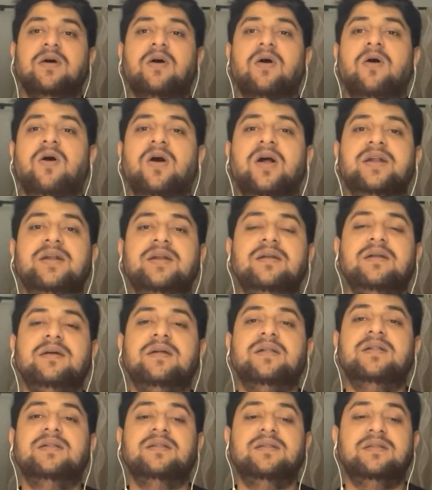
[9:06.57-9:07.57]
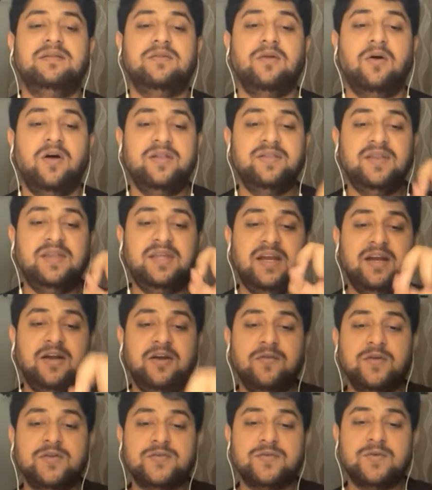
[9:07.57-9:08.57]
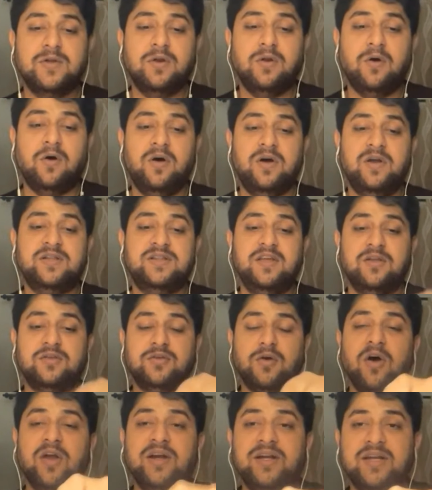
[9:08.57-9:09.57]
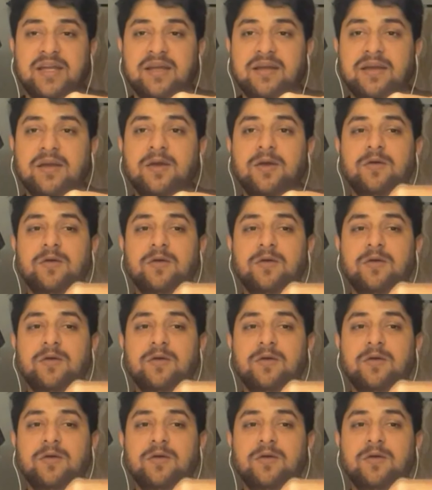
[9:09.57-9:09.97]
on the individual or the authority